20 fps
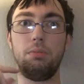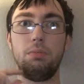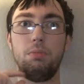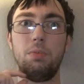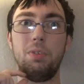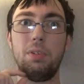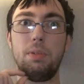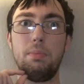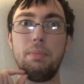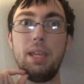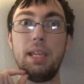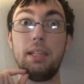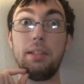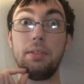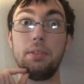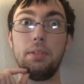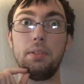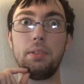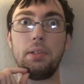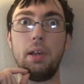wouldn't make it
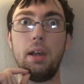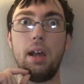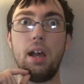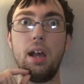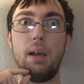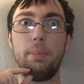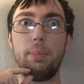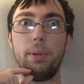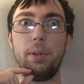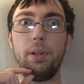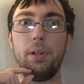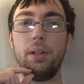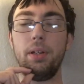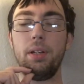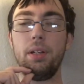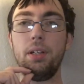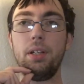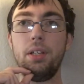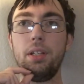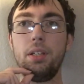to the top, or
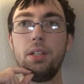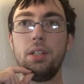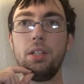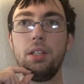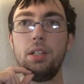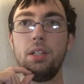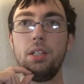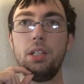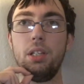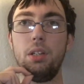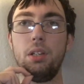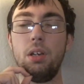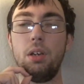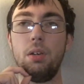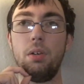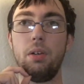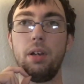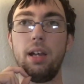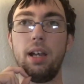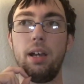
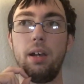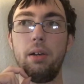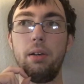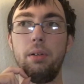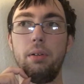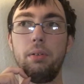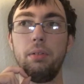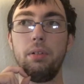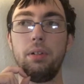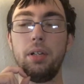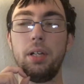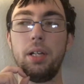how